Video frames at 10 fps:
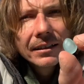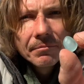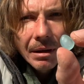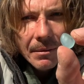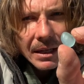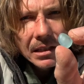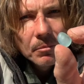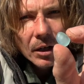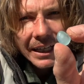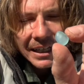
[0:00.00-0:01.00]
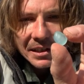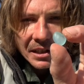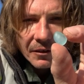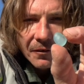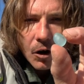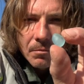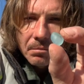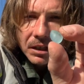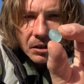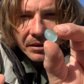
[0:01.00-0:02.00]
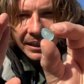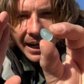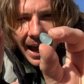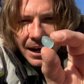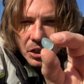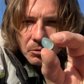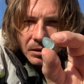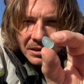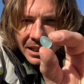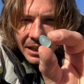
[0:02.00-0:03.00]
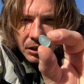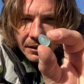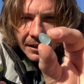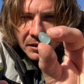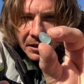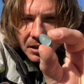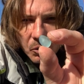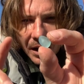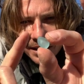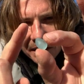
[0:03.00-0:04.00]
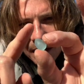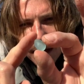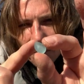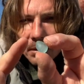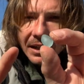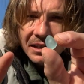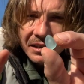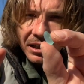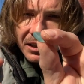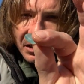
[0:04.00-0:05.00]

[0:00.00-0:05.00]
Maybe it's more like a seafoam blue than an actual teal or a turquoise, but it still is a